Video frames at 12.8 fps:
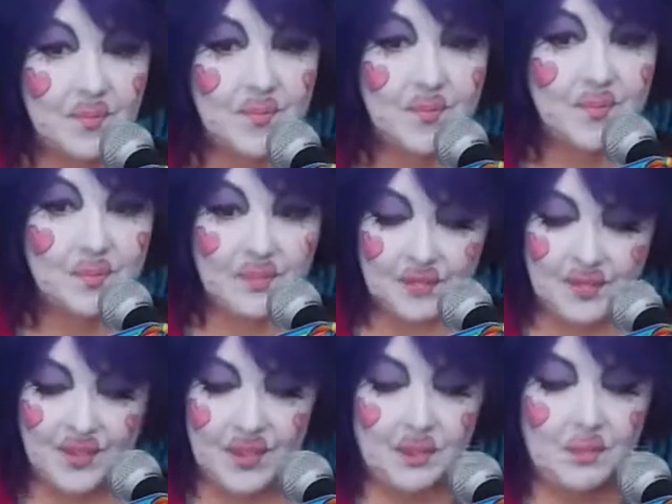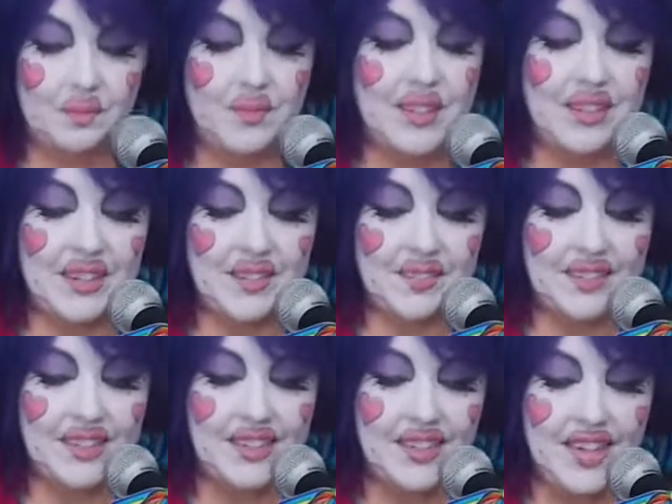oh, hang on,
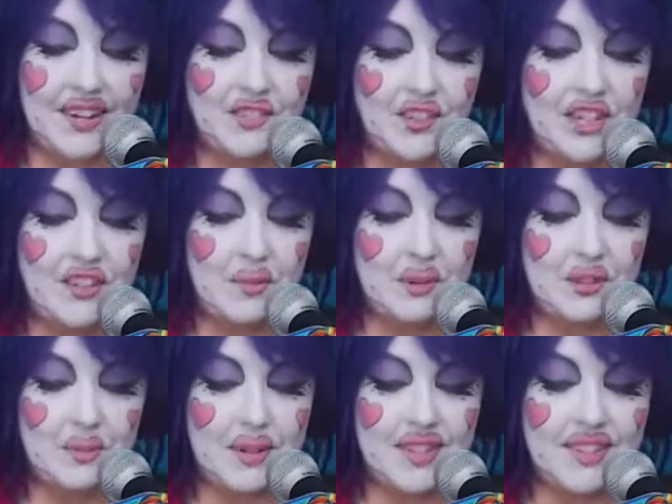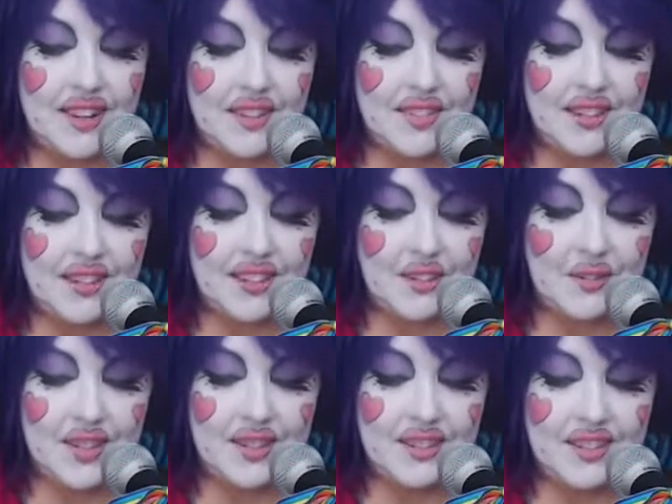I've changed a bunch of my sound settings
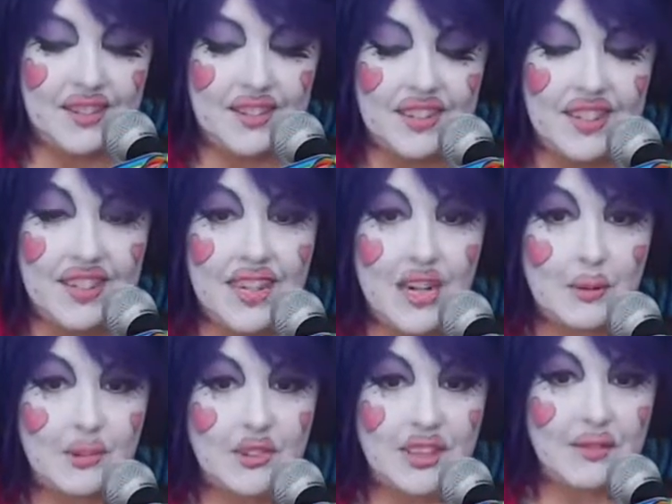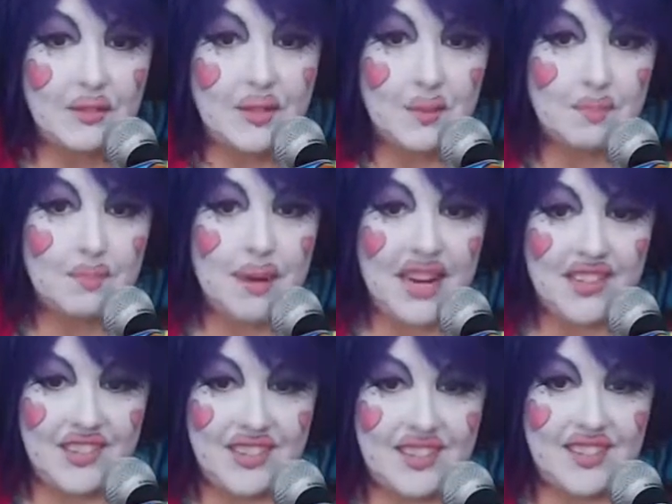around, so I appreciate everyone's
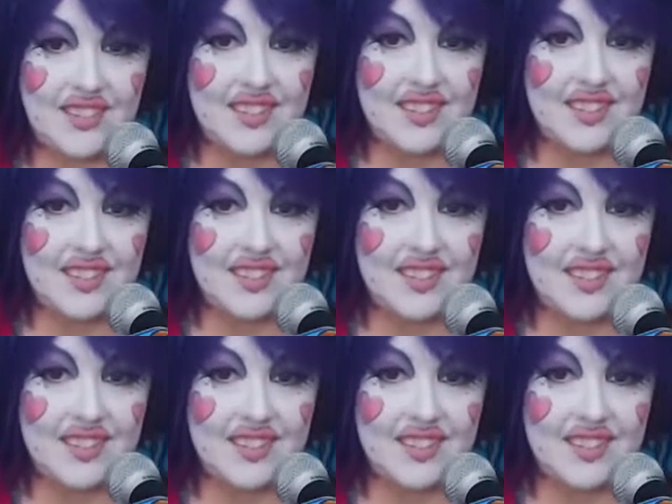patience as